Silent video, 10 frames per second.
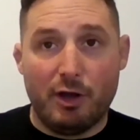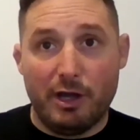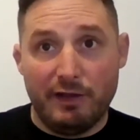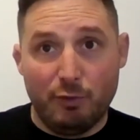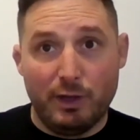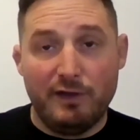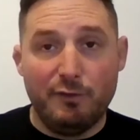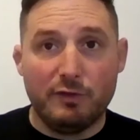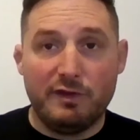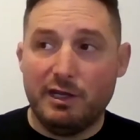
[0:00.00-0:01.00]
in
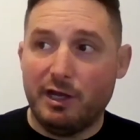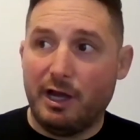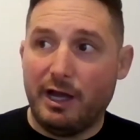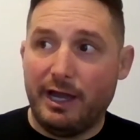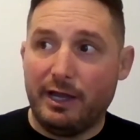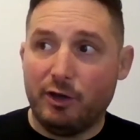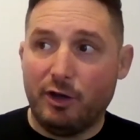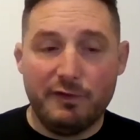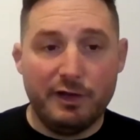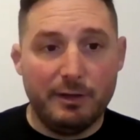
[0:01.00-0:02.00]
2014, I got
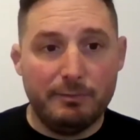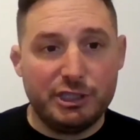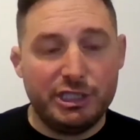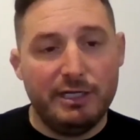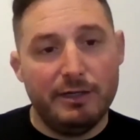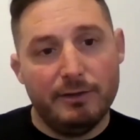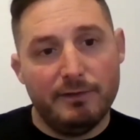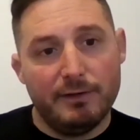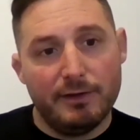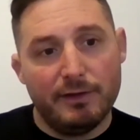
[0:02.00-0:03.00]
offered a machine
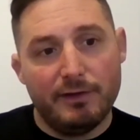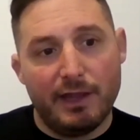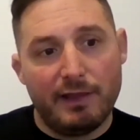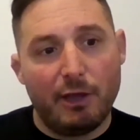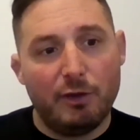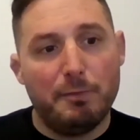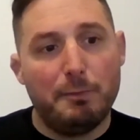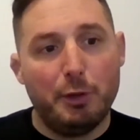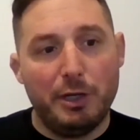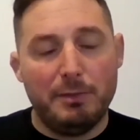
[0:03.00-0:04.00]
that they could
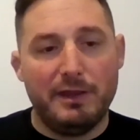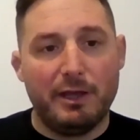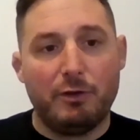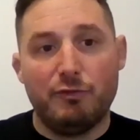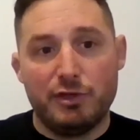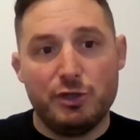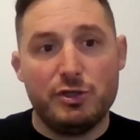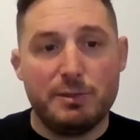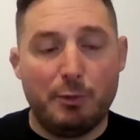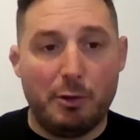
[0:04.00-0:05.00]
put in me that could
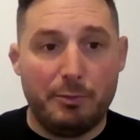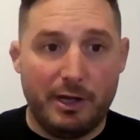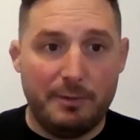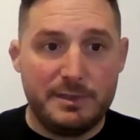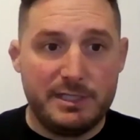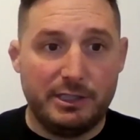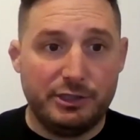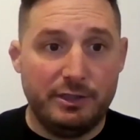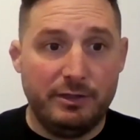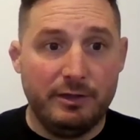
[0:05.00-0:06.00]
reduce the pulmonary
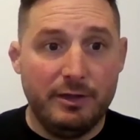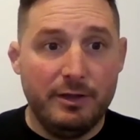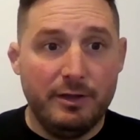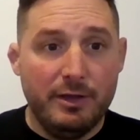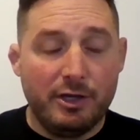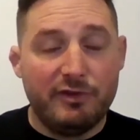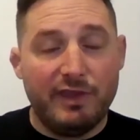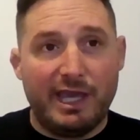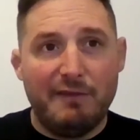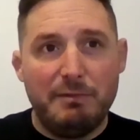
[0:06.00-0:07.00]
hypertension because they
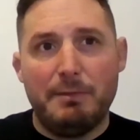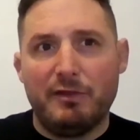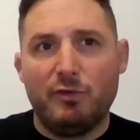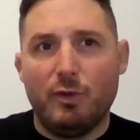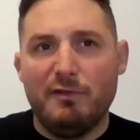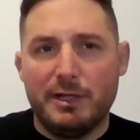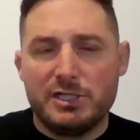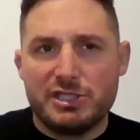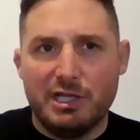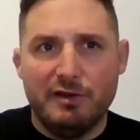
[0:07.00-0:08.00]
gave me about 12
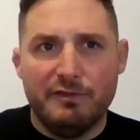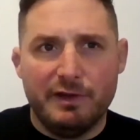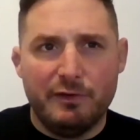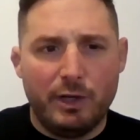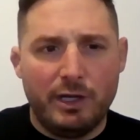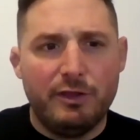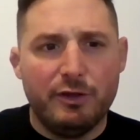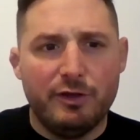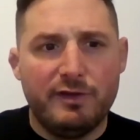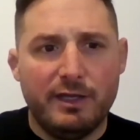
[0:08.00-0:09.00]
months to live in
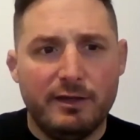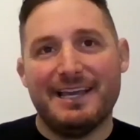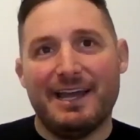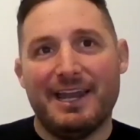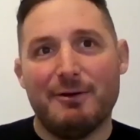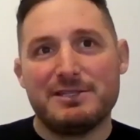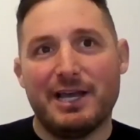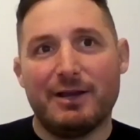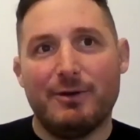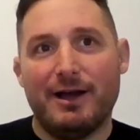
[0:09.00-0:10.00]
2013. And I was
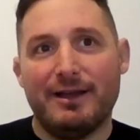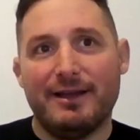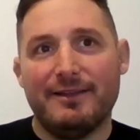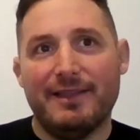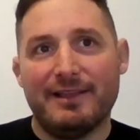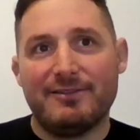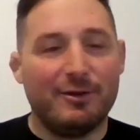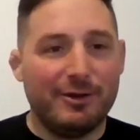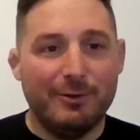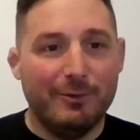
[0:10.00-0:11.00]
like, right, that's not
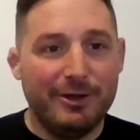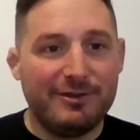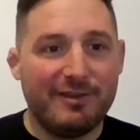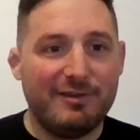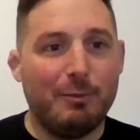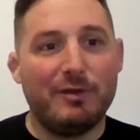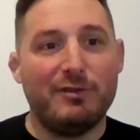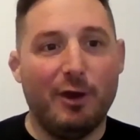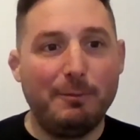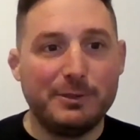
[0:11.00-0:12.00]
going to work. So I said, what's the
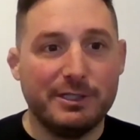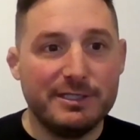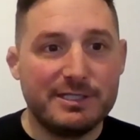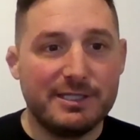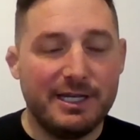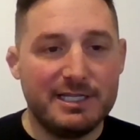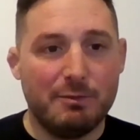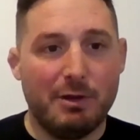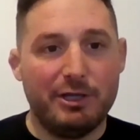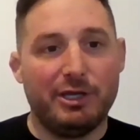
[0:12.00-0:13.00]
options? And they said,
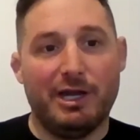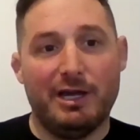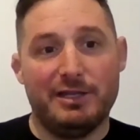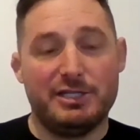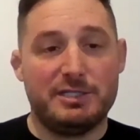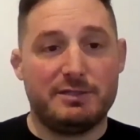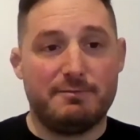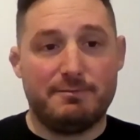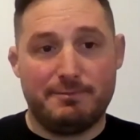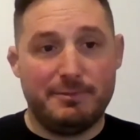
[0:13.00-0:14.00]
well, you can either just
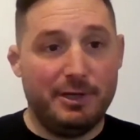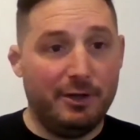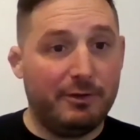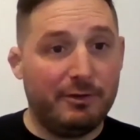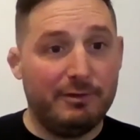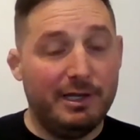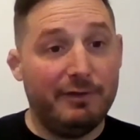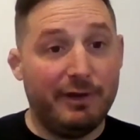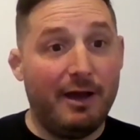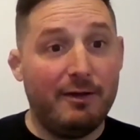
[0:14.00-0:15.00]
you know, live
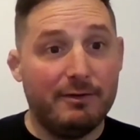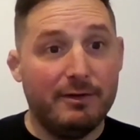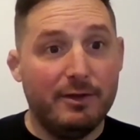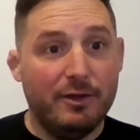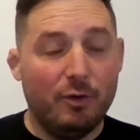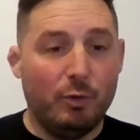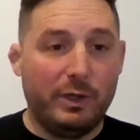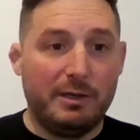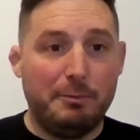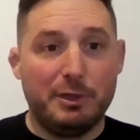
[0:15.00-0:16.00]
it out or we
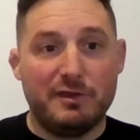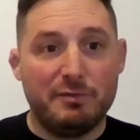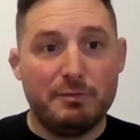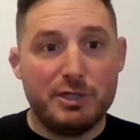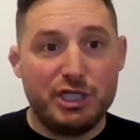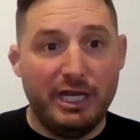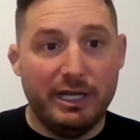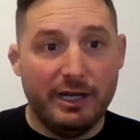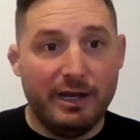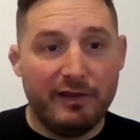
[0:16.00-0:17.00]
can put this machine
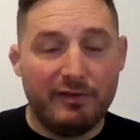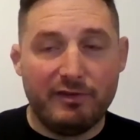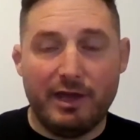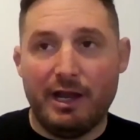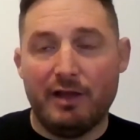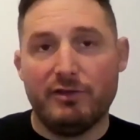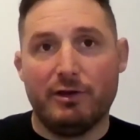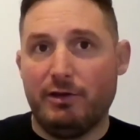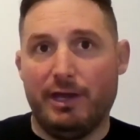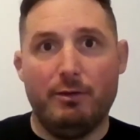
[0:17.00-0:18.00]
in. And this, and I was like,
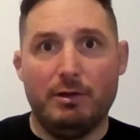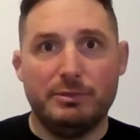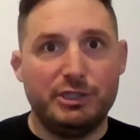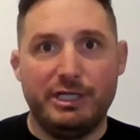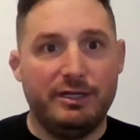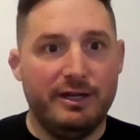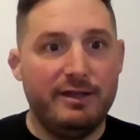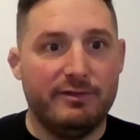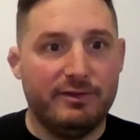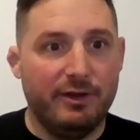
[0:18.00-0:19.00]
okay, well, machine it
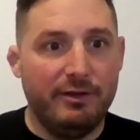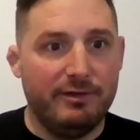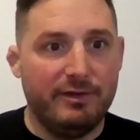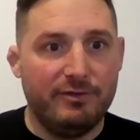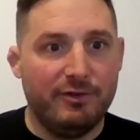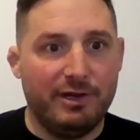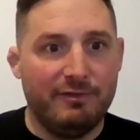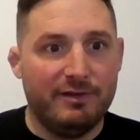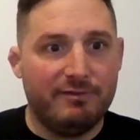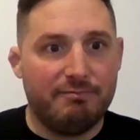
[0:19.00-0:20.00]
is. You know, it's not
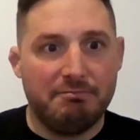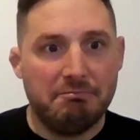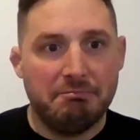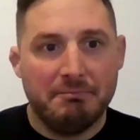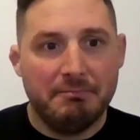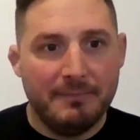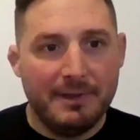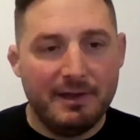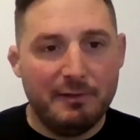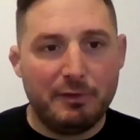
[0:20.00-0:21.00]
even
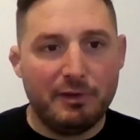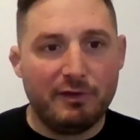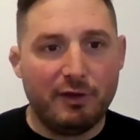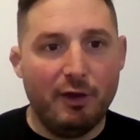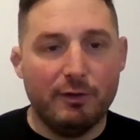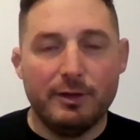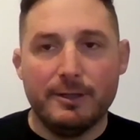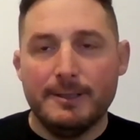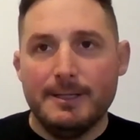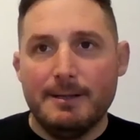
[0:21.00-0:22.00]
let's, let's go.
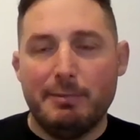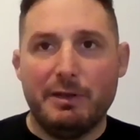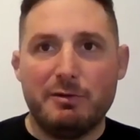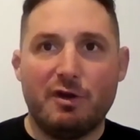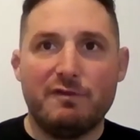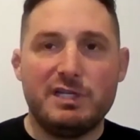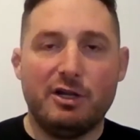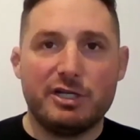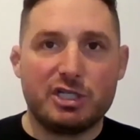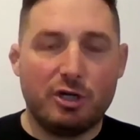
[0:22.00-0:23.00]
But there was obviously a
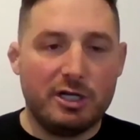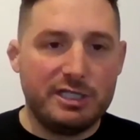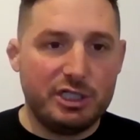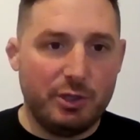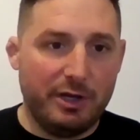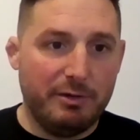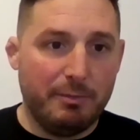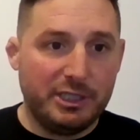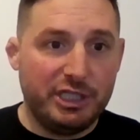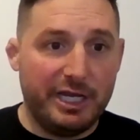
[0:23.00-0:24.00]
lot of scar tissue under
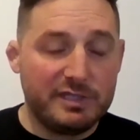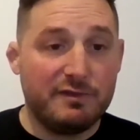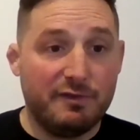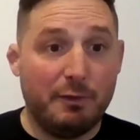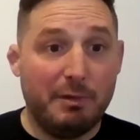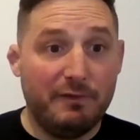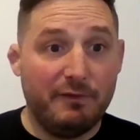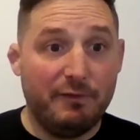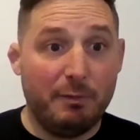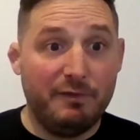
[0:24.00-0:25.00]
my chest from my
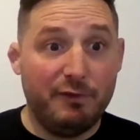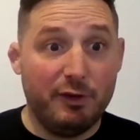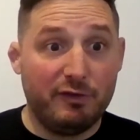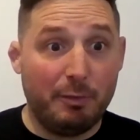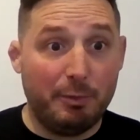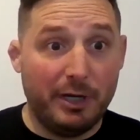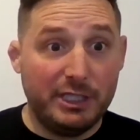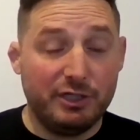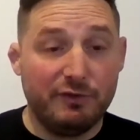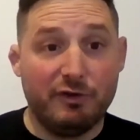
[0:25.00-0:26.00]
from my first
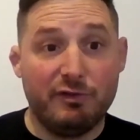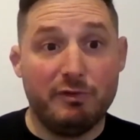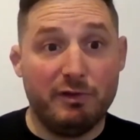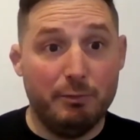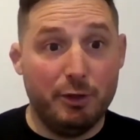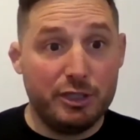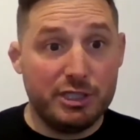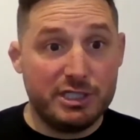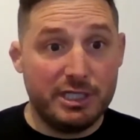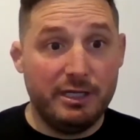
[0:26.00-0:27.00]
operation because it was an
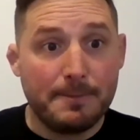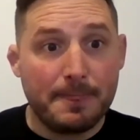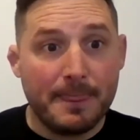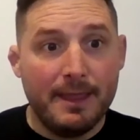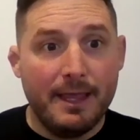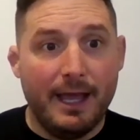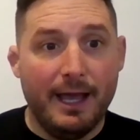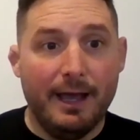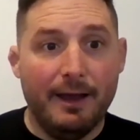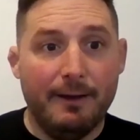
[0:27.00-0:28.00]
emergency.
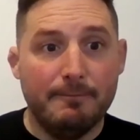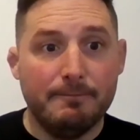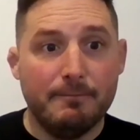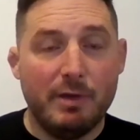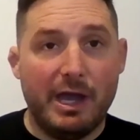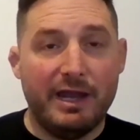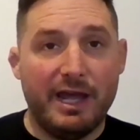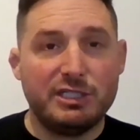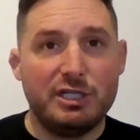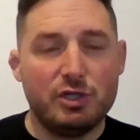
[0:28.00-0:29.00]
Um, it
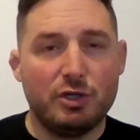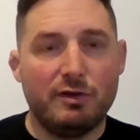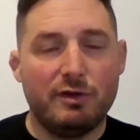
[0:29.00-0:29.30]
actually took, I